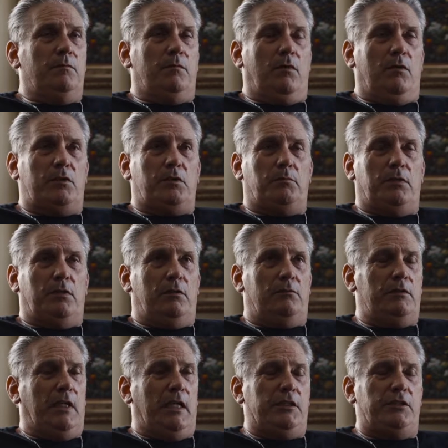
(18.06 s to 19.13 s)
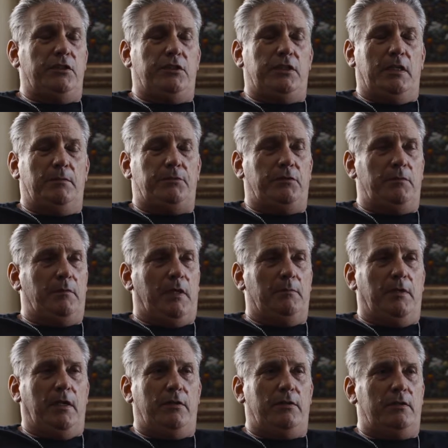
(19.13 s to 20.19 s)
Multiple relationships with my
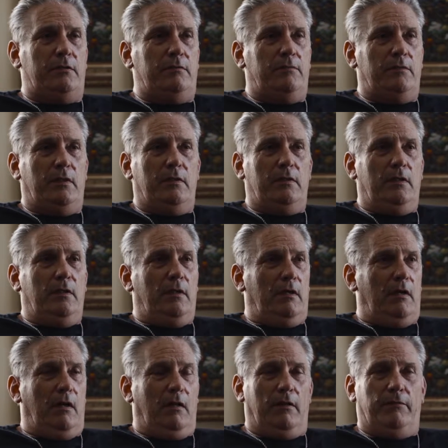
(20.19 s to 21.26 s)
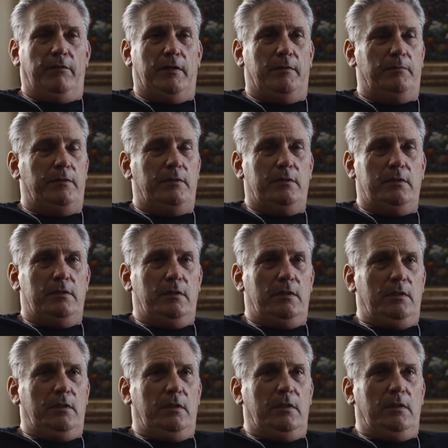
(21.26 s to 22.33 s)
mother, all of them
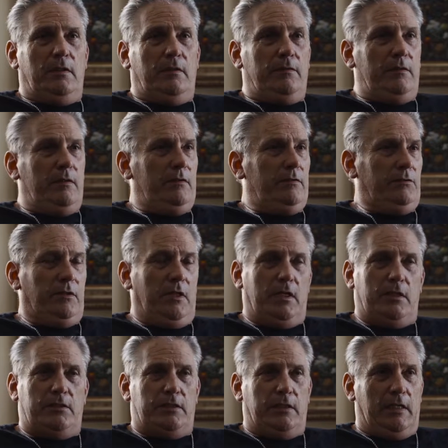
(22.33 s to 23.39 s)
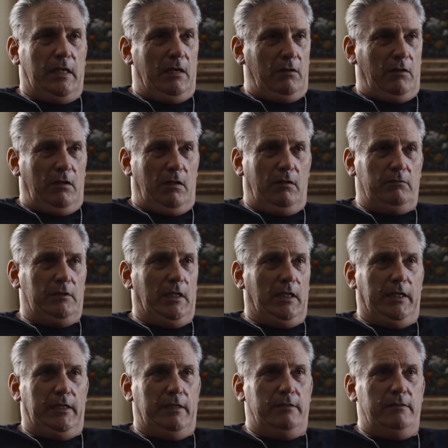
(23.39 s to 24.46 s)
drugs and alcohol
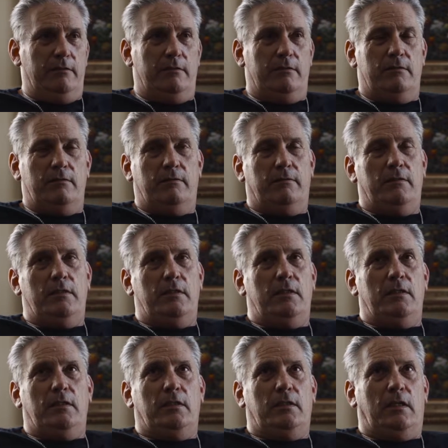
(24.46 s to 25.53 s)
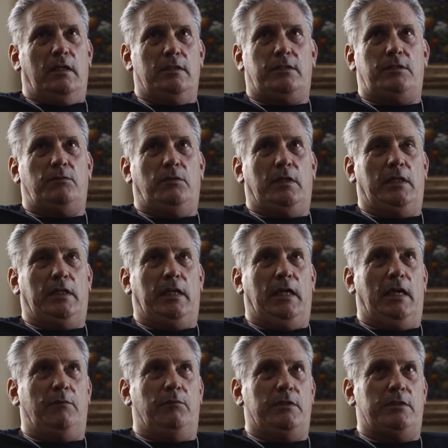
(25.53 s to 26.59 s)
related. Consequently,
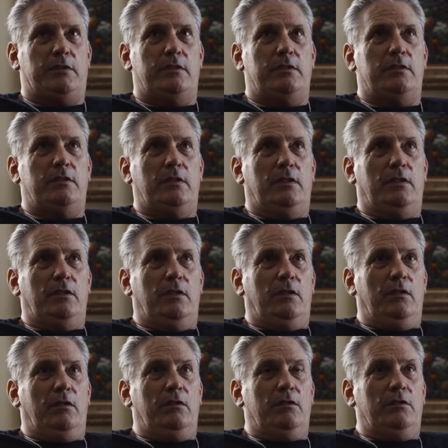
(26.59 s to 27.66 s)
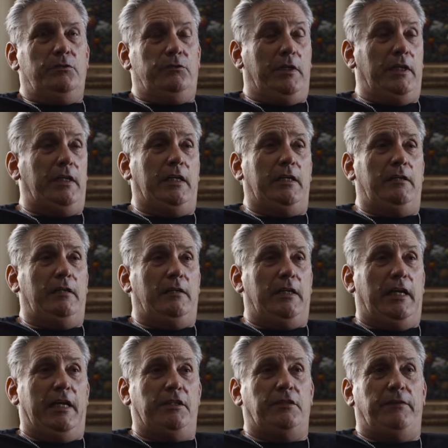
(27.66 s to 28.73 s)
I was drinking at
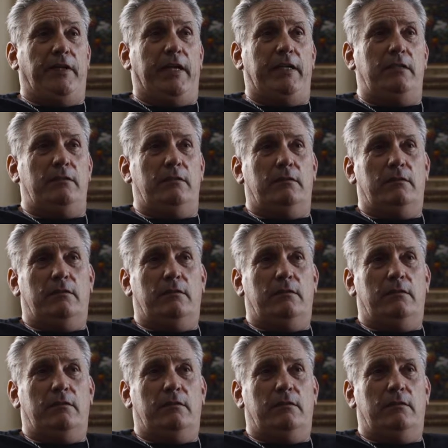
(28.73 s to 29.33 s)
the age of 8,